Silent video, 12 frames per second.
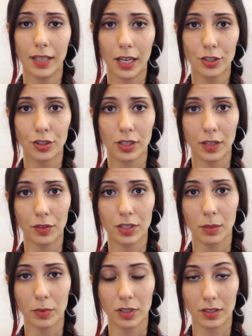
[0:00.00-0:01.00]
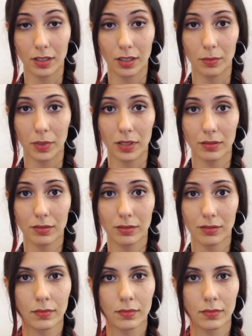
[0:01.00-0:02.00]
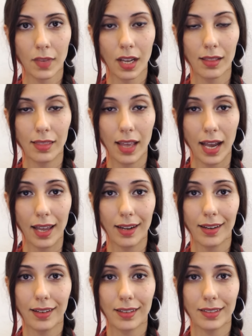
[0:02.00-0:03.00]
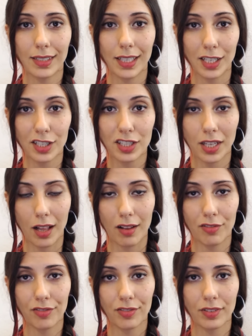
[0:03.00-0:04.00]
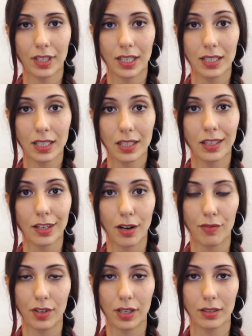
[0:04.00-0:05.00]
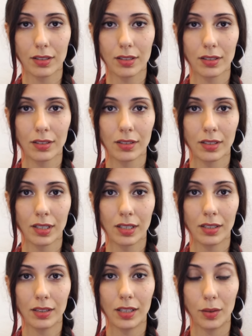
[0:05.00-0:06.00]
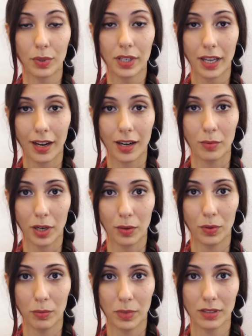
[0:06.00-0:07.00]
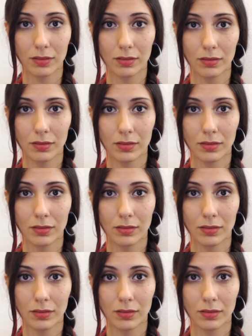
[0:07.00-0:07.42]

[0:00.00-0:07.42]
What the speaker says: And that should give you something to think about. That, in itself, is clear evidence that we care about women.